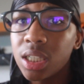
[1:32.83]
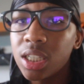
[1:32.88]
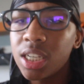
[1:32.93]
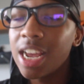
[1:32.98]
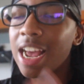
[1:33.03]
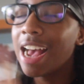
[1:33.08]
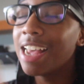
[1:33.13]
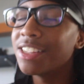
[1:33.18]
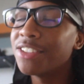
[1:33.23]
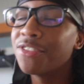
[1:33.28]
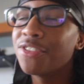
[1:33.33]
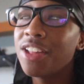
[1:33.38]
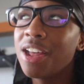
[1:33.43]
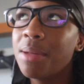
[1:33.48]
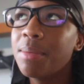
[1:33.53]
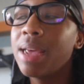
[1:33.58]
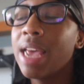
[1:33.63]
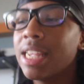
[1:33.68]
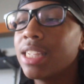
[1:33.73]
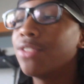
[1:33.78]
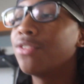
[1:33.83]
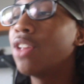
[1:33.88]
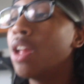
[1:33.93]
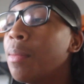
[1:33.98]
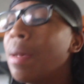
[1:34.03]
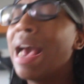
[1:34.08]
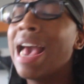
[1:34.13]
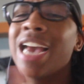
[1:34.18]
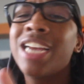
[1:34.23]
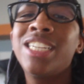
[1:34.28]
It hasn't flopped.
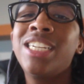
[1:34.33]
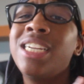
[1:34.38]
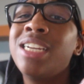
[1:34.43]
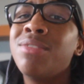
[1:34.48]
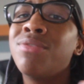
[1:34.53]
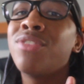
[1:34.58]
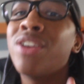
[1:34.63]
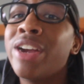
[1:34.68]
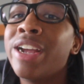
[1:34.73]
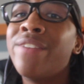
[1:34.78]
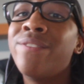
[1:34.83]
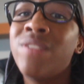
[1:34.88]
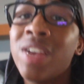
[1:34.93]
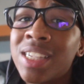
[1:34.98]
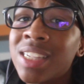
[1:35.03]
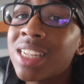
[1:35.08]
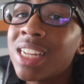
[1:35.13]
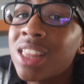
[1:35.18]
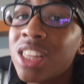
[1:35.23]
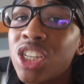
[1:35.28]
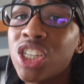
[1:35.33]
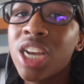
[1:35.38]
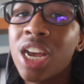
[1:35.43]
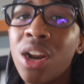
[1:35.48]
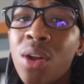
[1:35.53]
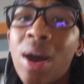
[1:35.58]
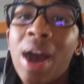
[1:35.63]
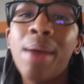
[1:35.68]
I actually am very invested in this channel.